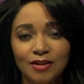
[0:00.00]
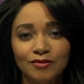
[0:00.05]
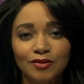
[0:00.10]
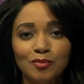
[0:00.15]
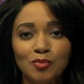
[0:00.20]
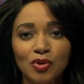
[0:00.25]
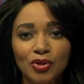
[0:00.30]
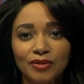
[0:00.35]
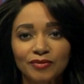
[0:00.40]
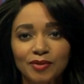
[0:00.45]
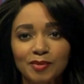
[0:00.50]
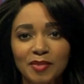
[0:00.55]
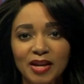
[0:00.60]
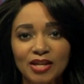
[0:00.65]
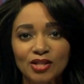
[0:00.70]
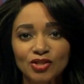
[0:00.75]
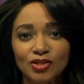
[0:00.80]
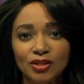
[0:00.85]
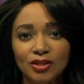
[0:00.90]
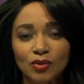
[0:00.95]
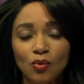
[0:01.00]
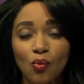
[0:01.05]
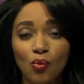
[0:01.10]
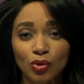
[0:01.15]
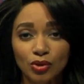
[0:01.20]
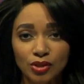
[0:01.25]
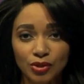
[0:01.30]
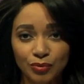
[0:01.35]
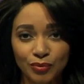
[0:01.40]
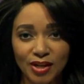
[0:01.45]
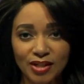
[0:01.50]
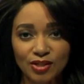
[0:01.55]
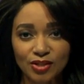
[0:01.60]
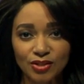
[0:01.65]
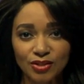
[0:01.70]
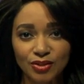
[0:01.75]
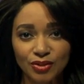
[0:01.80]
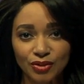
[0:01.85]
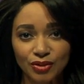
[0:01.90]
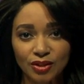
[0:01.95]
For more information or to
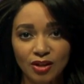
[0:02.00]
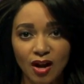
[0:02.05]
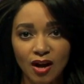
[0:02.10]
register,